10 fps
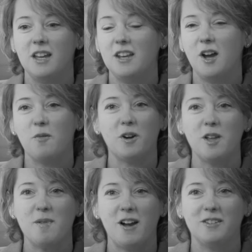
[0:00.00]
not
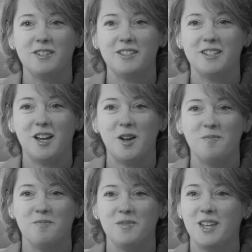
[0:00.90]
worry about
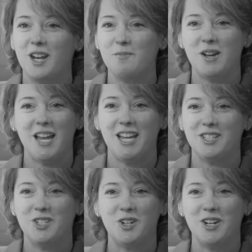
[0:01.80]
getting my
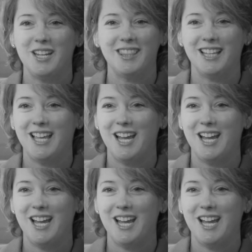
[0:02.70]
hands dirty in the